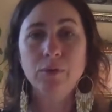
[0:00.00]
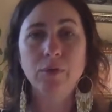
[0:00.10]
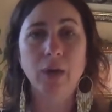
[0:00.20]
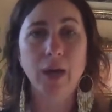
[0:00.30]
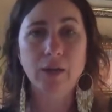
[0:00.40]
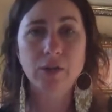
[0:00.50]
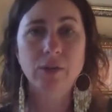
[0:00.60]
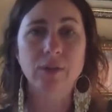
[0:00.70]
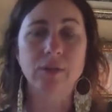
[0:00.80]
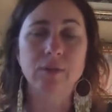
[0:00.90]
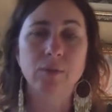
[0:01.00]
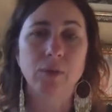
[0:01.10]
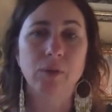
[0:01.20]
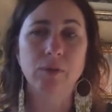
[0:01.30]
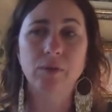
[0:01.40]
your actions
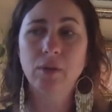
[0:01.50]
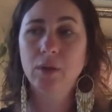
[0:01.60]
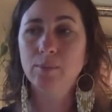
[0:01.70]
with